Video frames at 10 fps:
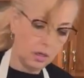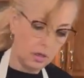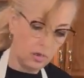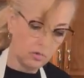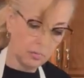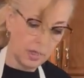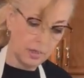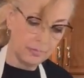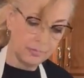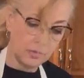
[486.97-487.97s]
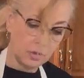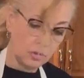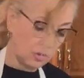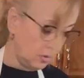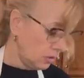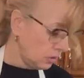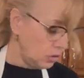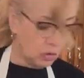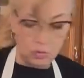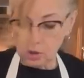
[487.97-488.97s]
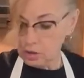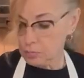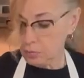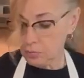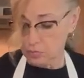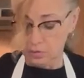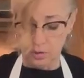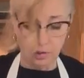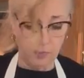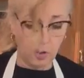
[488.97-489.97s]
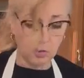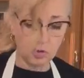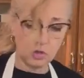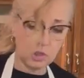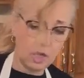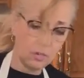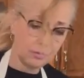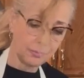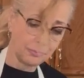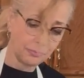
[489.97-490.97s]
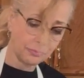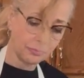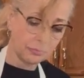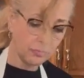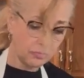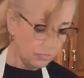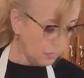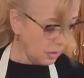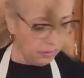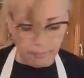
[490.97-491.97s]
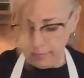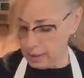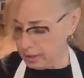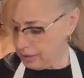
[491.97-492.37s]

Here's my 2 teaspoons of kosher salt, my